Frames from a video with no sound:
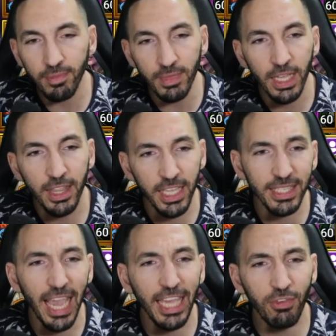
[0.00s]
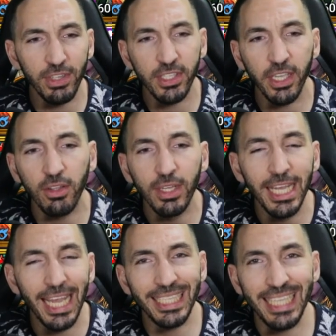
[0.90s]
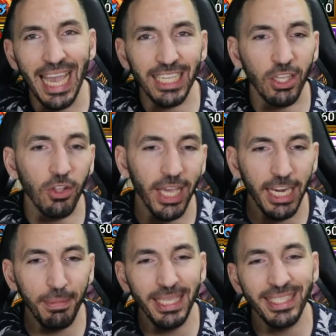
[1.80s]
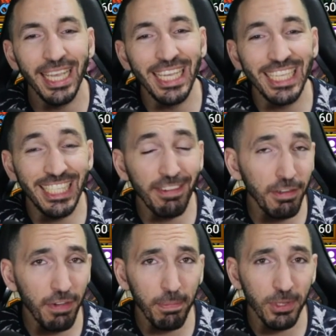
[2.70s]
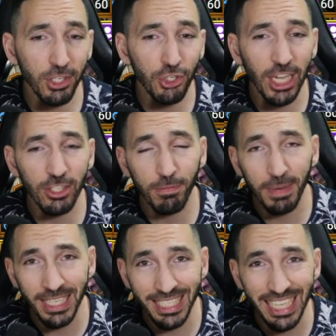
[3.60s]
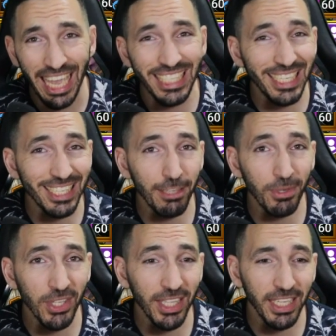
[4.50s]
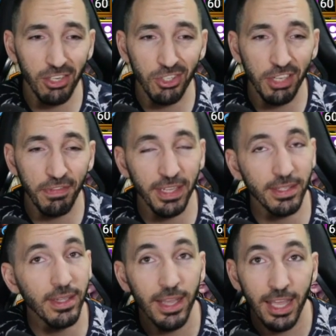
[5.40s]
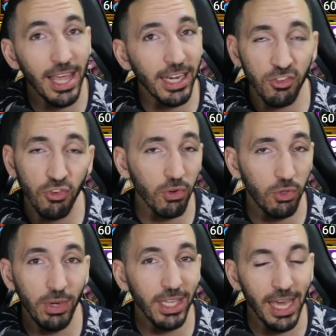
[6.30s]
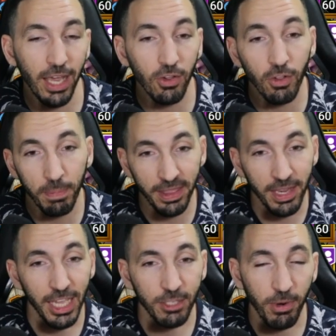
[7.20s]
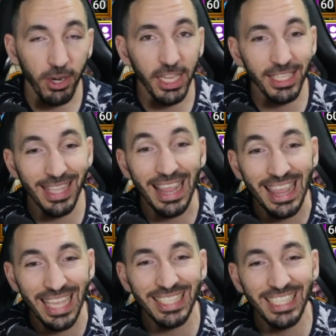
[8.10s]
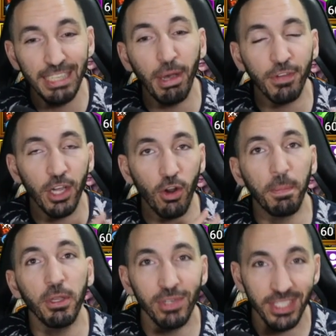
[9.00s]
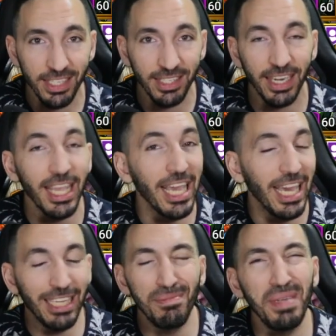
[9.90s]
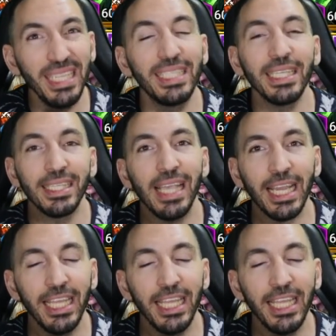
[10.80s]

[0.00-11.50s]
this A3 skill attacks all enemies, 75% chance of placing a 60% decreased defense. That is not unique at all, but the next part is, this debuff cannot be resisted. It means exactly